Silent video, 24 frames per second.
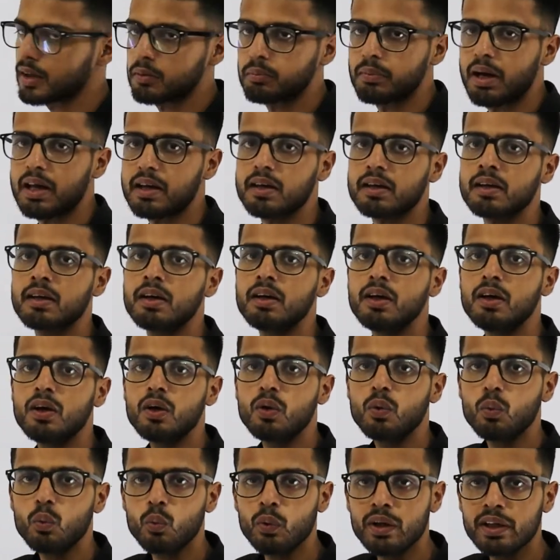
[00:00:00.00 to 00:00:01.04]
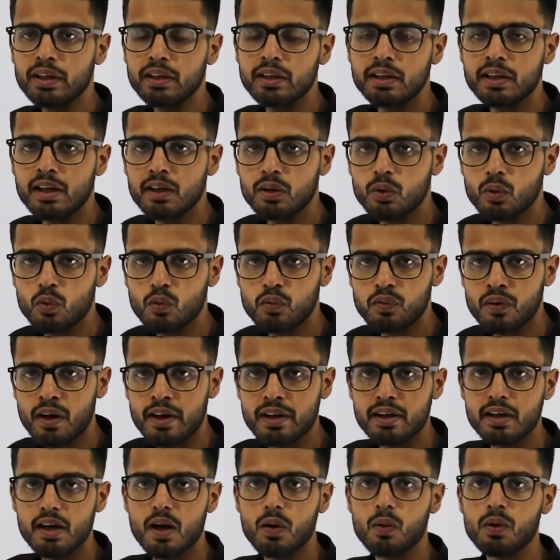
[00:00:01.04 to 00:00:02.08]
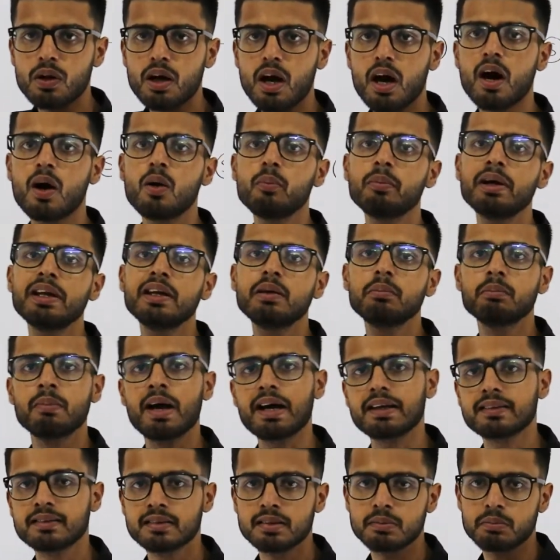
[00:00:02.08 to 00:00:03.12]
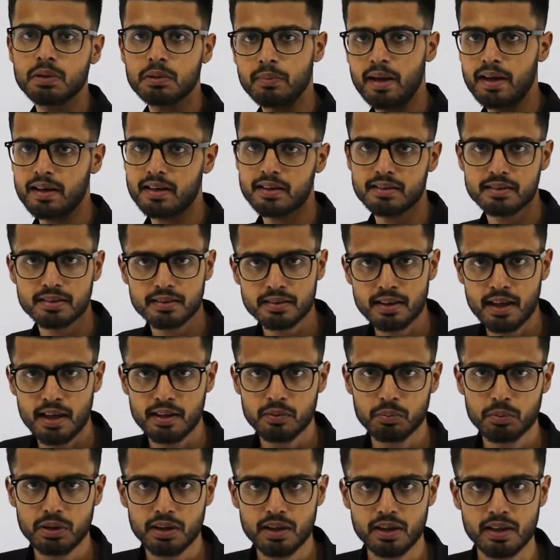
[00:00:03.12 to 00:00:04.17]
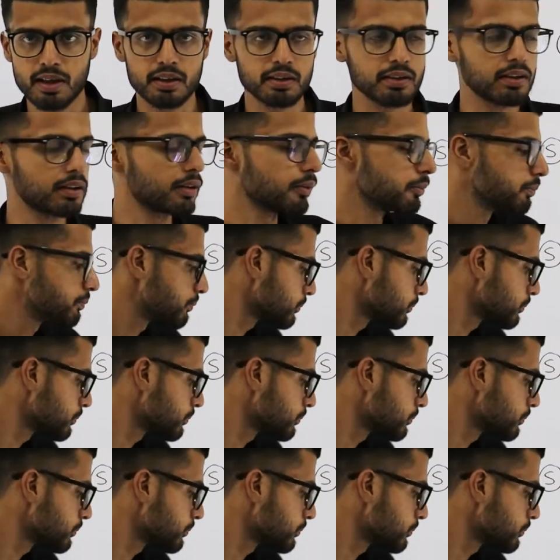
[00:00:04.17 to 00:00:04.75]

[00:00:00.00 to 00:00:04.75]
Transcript: some error. We need to find out how many maximum errors can be corrected.